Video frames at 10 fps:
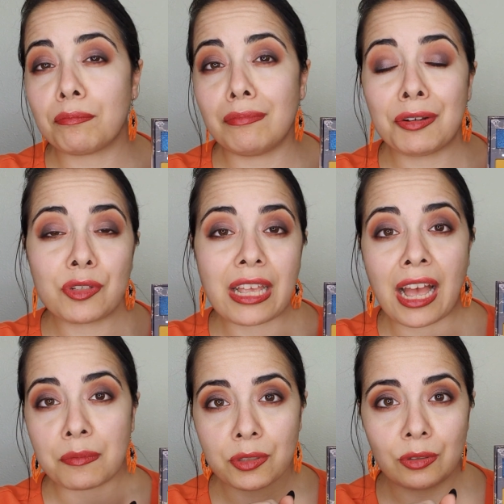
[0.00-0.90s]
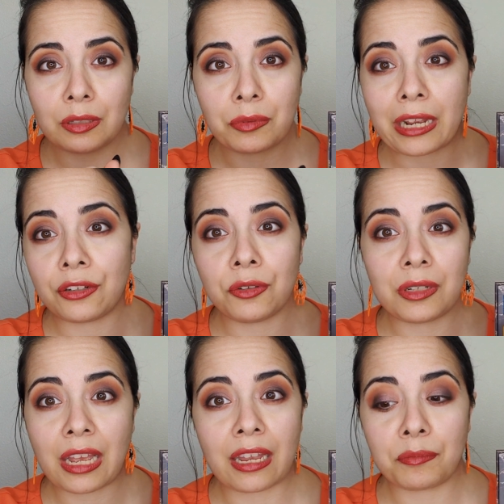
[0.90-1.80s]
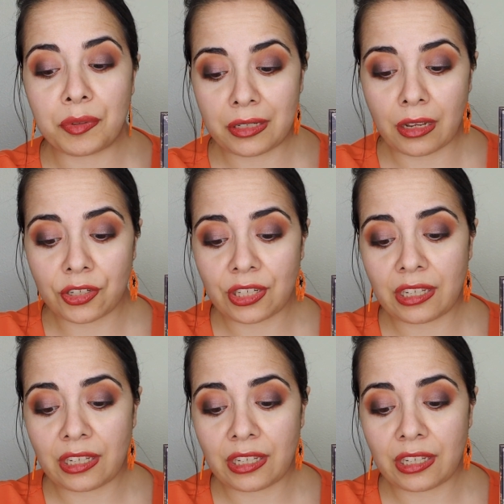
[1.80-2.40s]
It was absolutely brand new. It hadn't been touched.